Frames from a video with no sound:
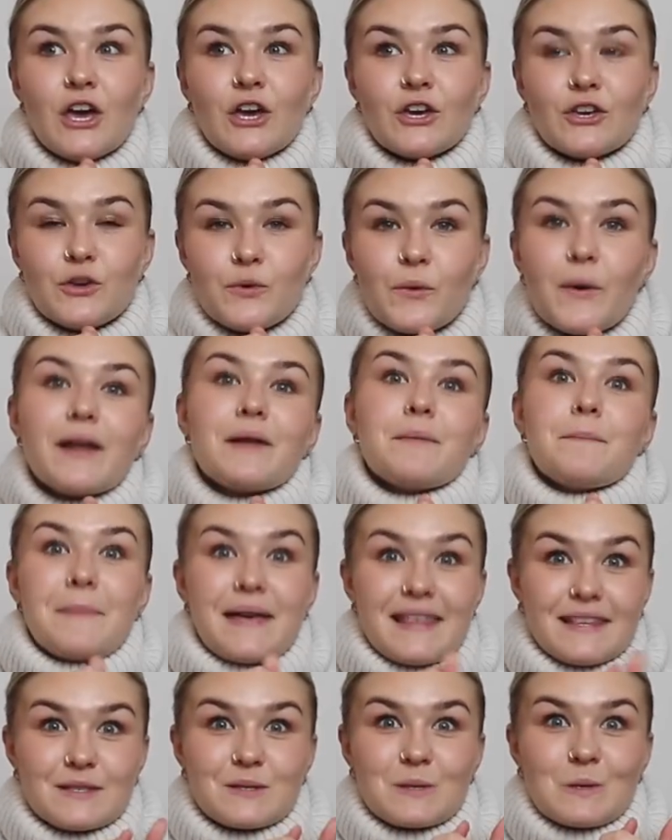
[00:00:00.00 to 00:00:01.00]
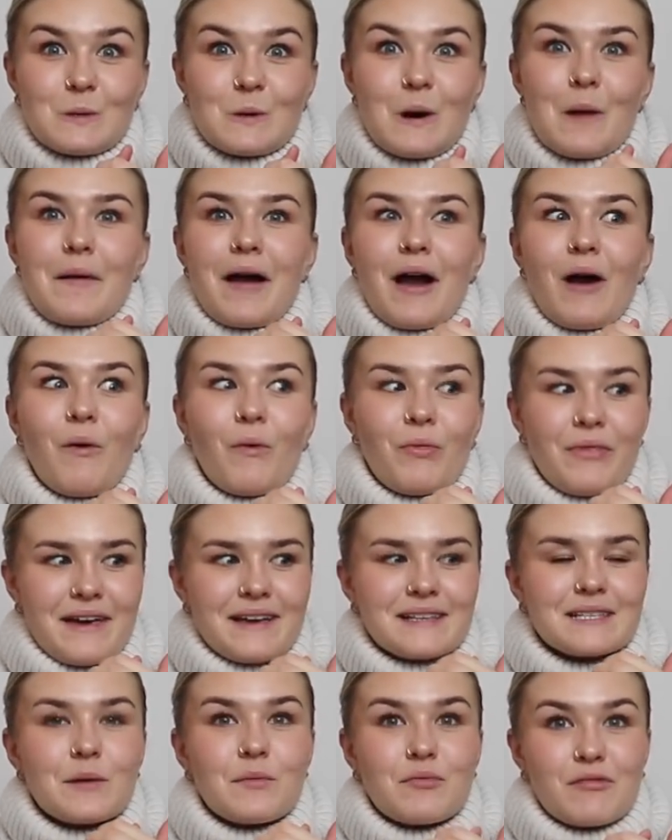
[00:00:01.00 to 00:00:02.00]
you went mental about
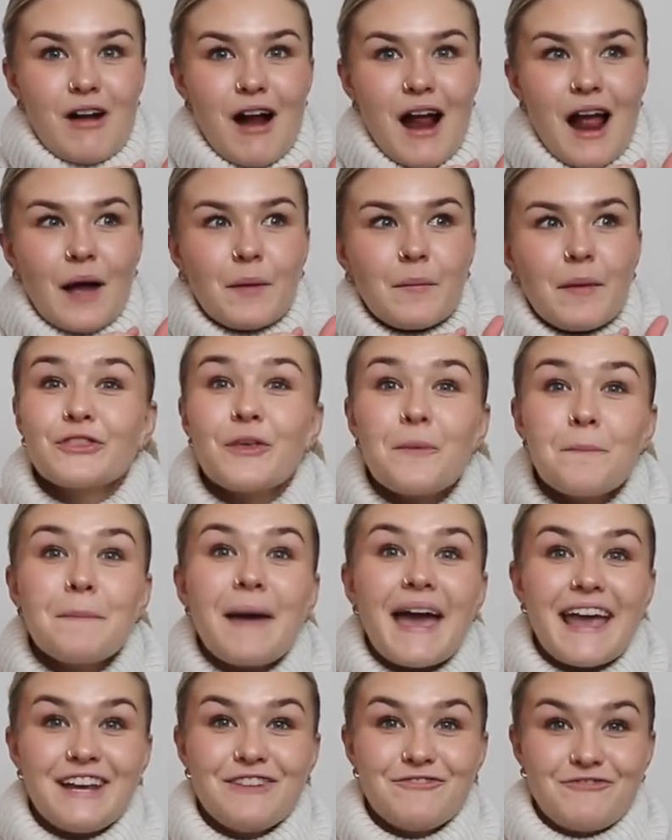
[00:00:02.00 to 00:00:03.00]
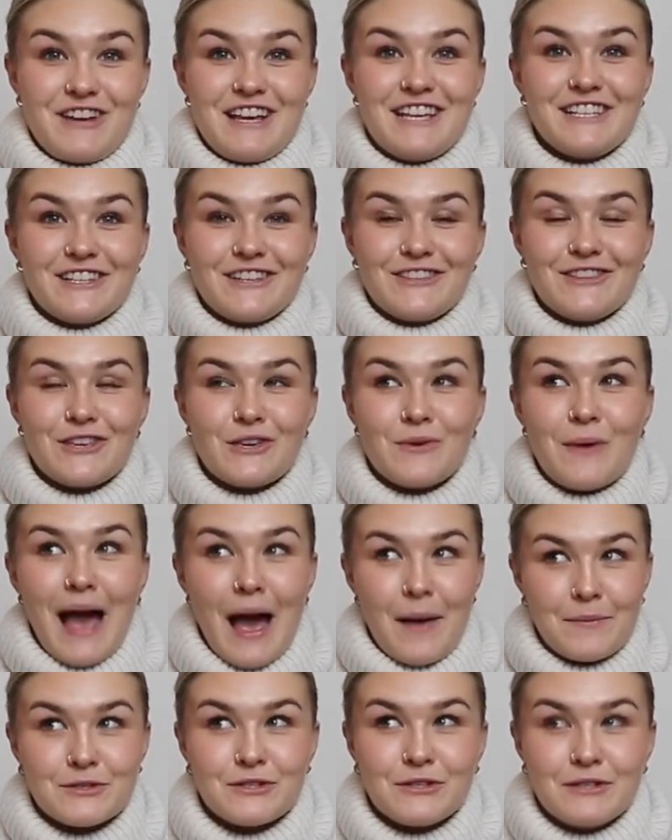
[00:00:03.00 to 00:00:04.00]
this pram. The main reason that you
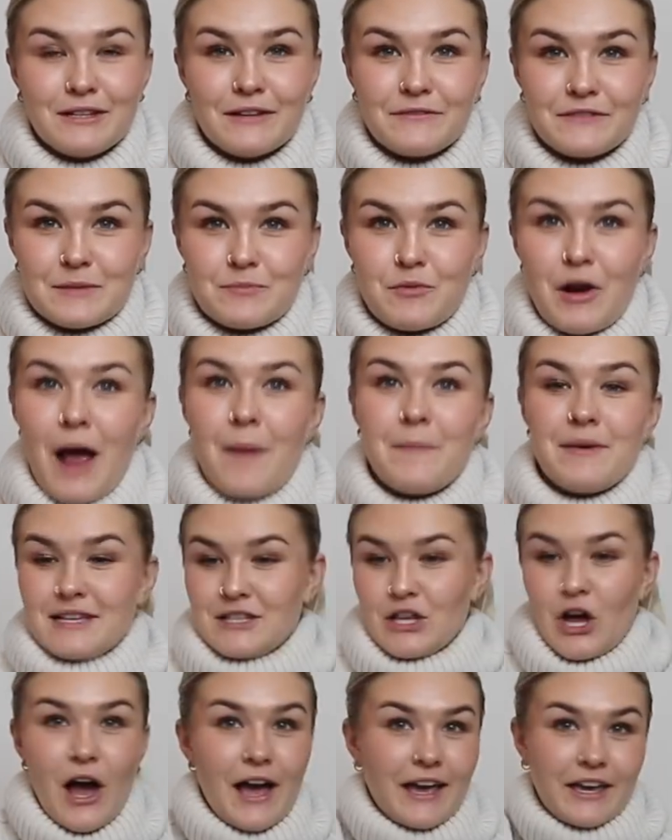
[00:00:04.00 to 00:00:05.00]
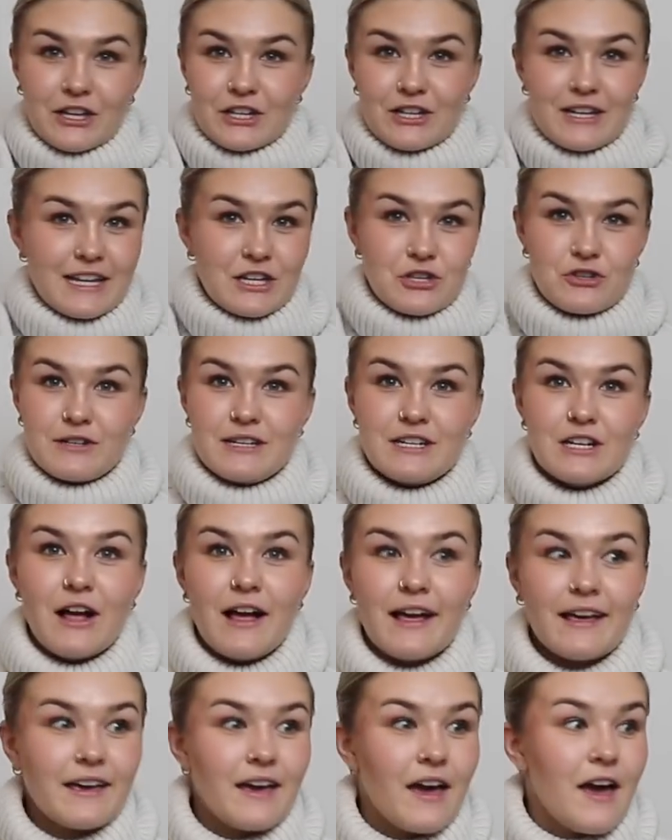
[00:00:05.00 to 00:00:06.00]
absolutely love this pram is that I can literally
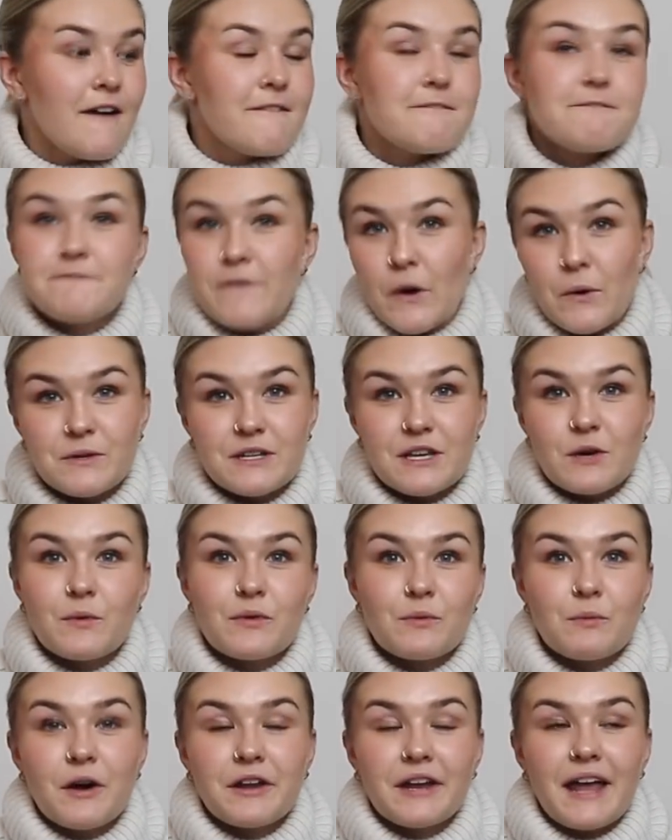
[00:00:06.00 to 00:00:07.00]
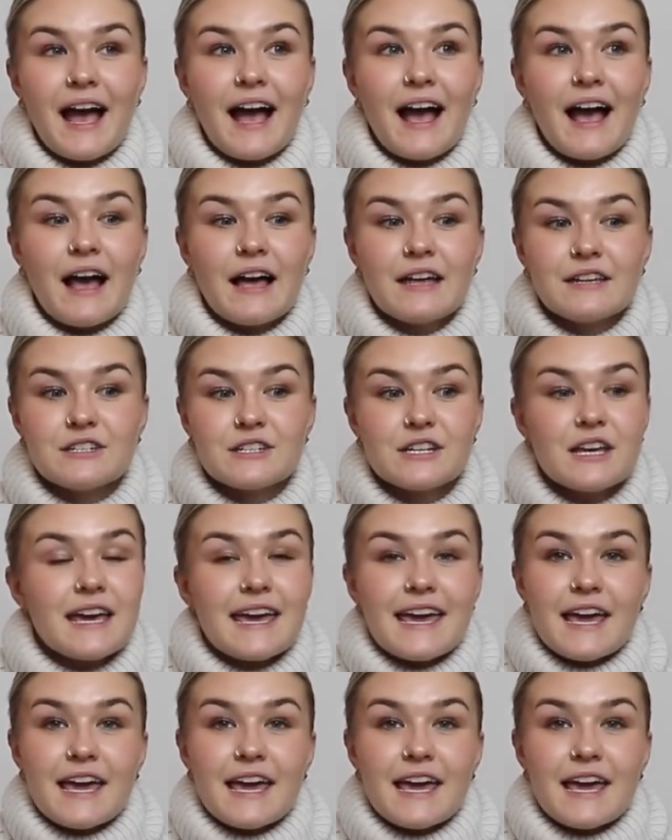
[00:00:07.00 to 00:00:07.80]
like fold it with one hand.